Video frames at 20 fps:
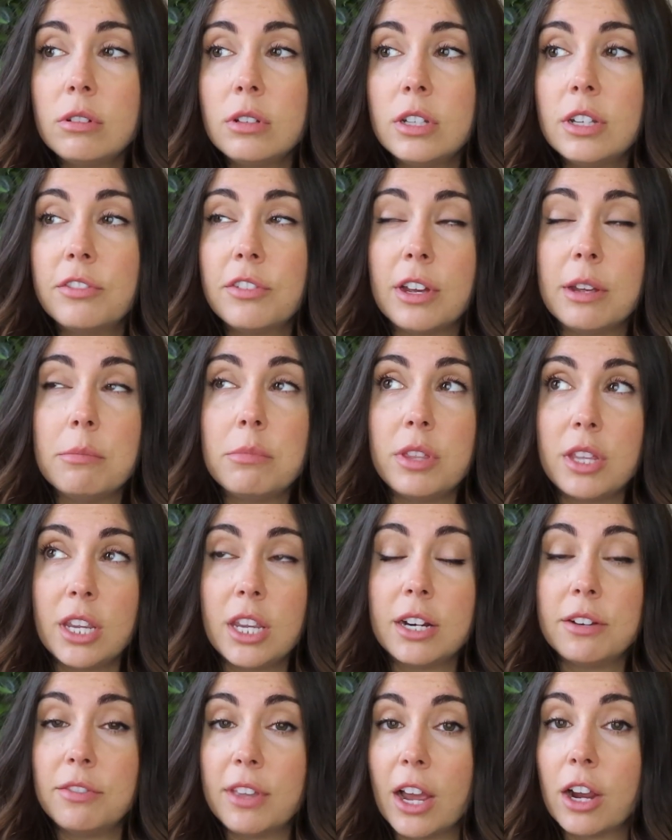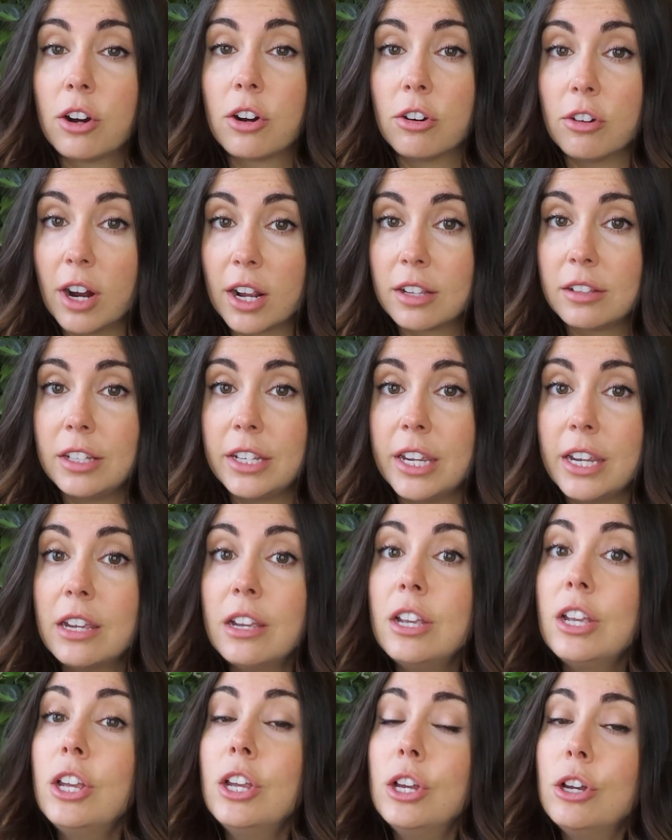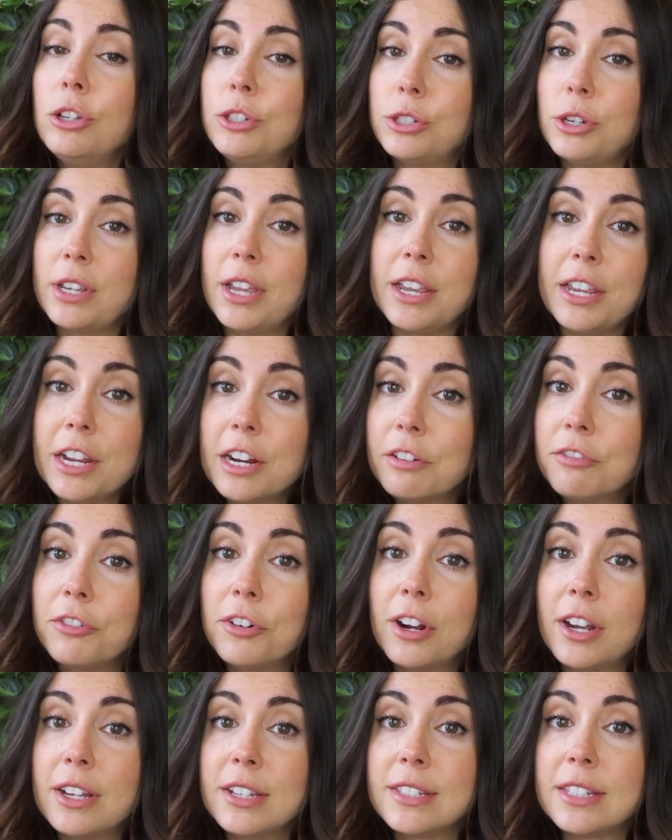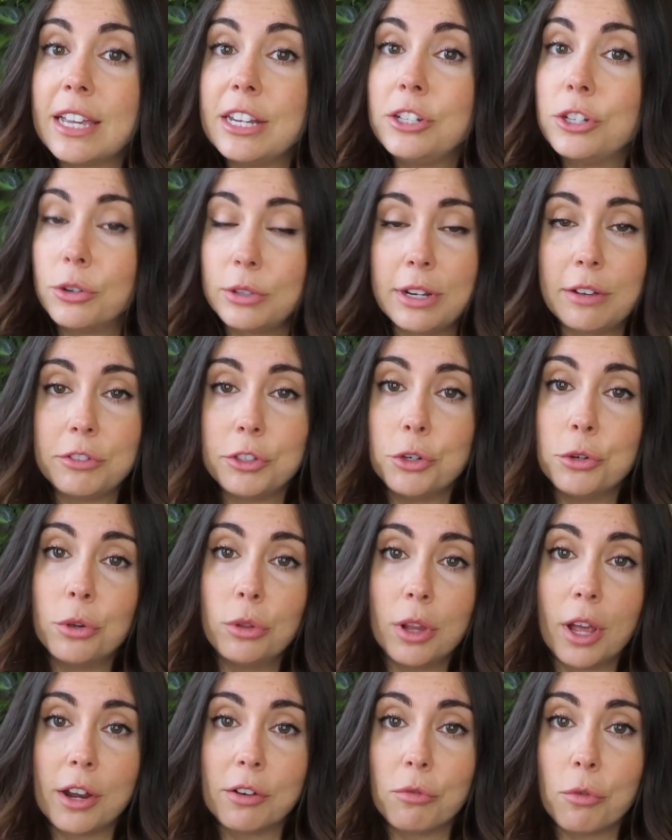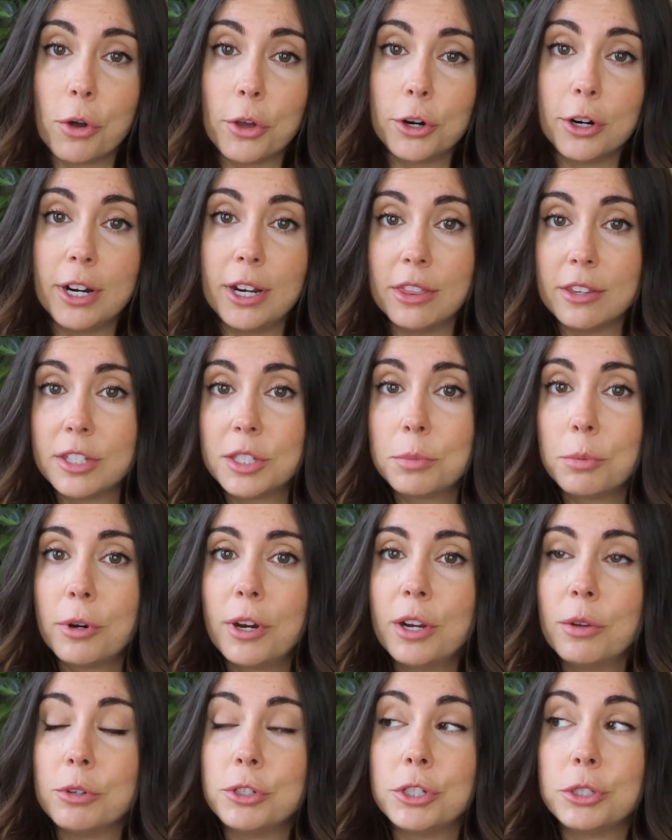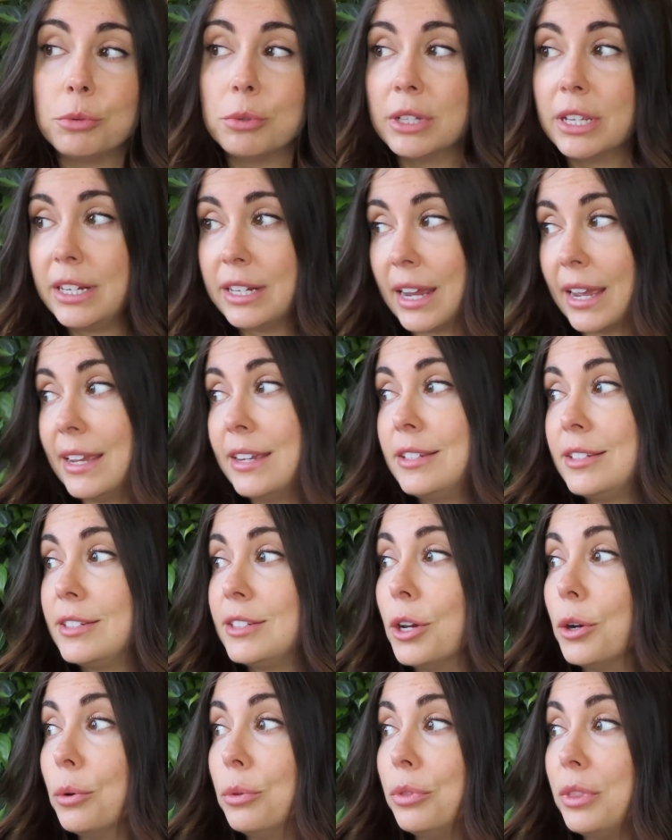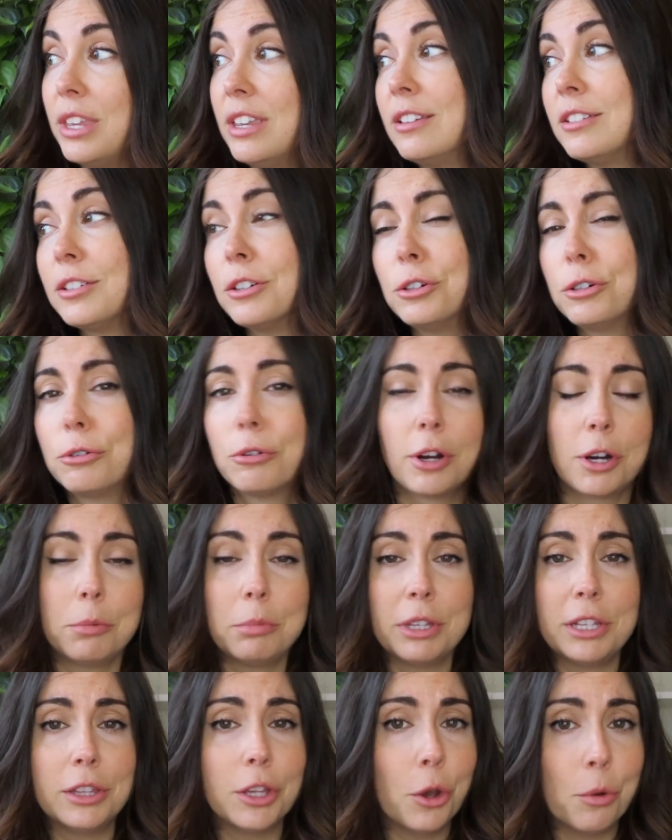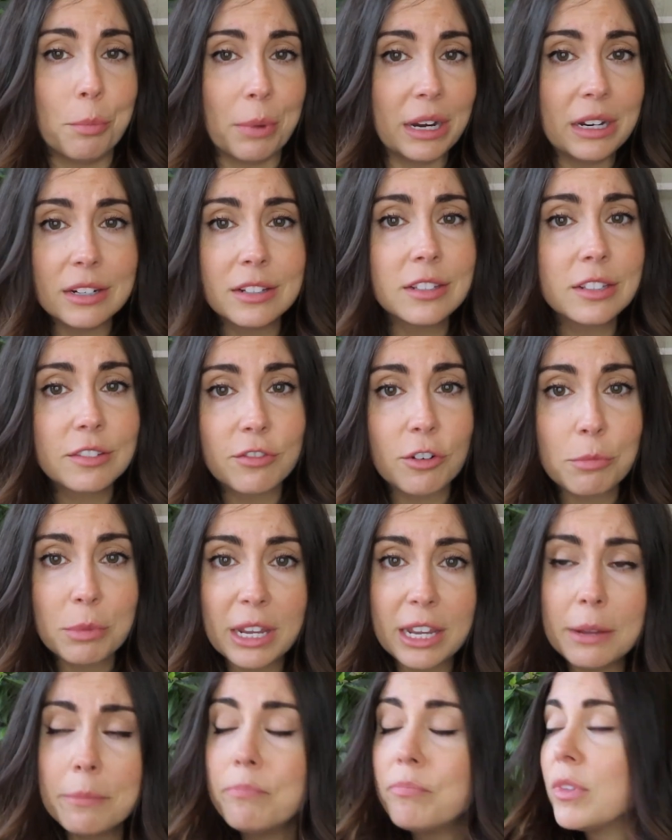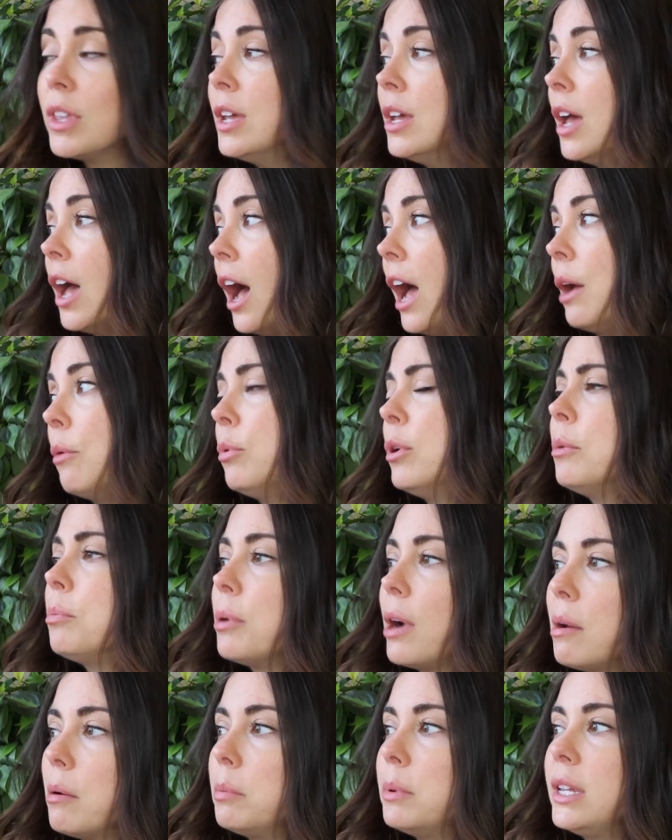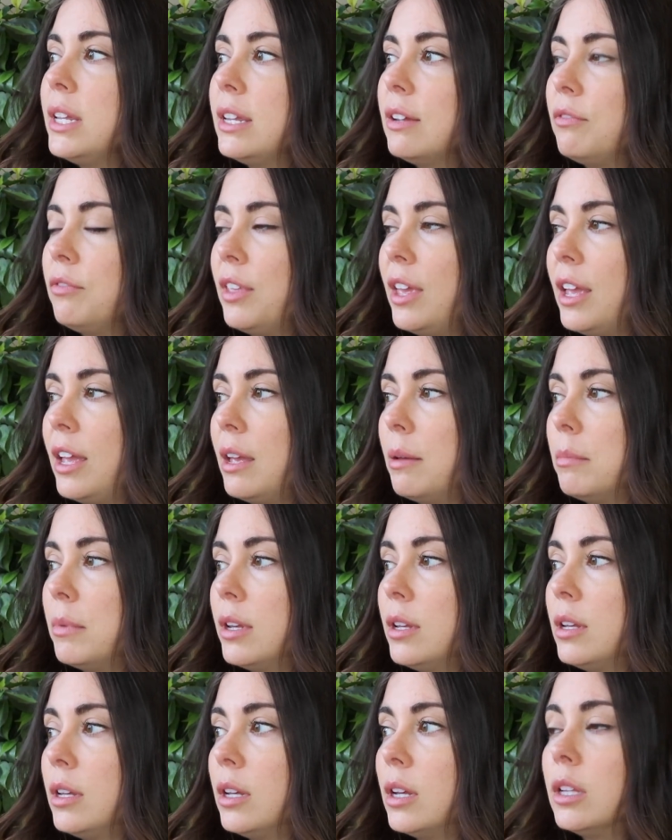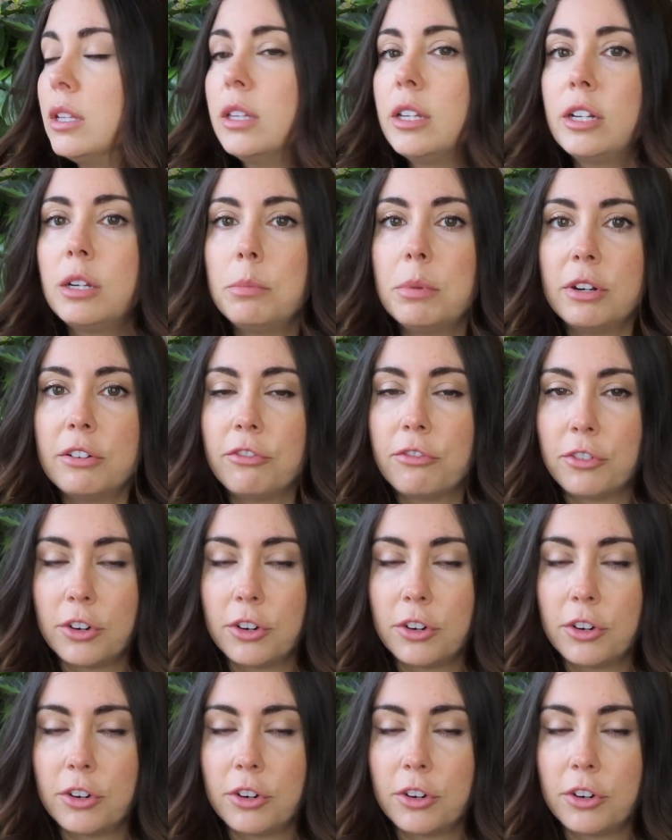if I'm thinking of that correctly. So yeah, here for us, I don't have to do a lot of watering in the spring, which is really nice. So these are incredibly low maintenance for me. I will probably give them a little bit of